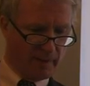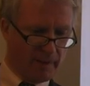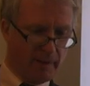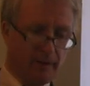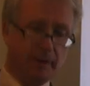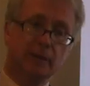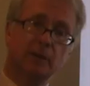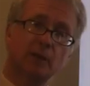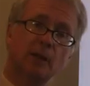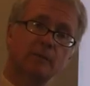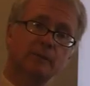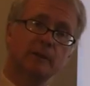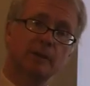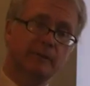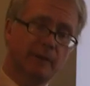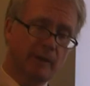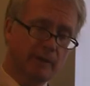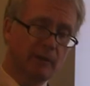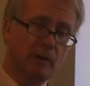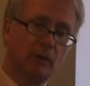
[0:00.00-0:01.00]
In terms of
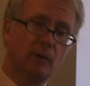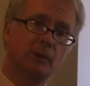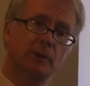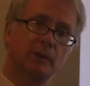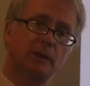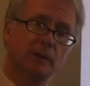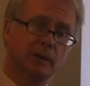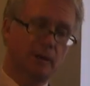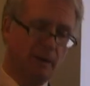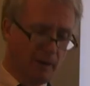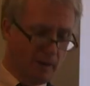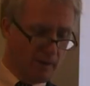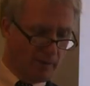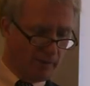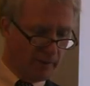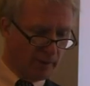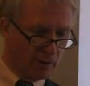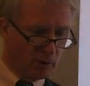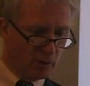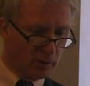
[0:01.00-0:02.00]
evolution,
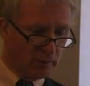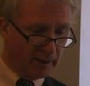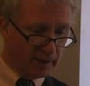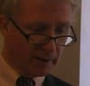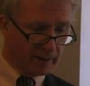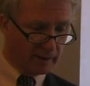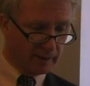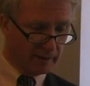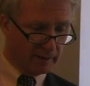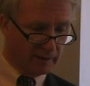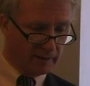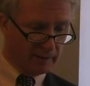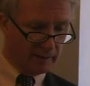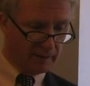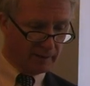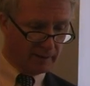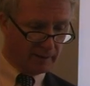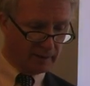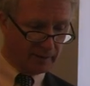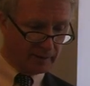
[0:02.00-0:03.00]
there could be a
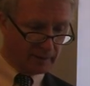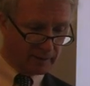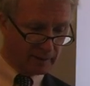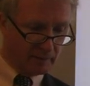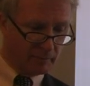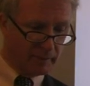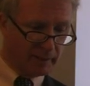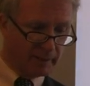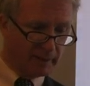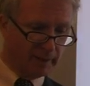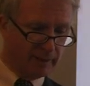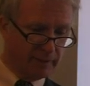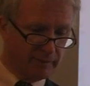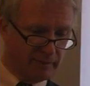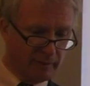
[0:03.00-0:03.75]
competitive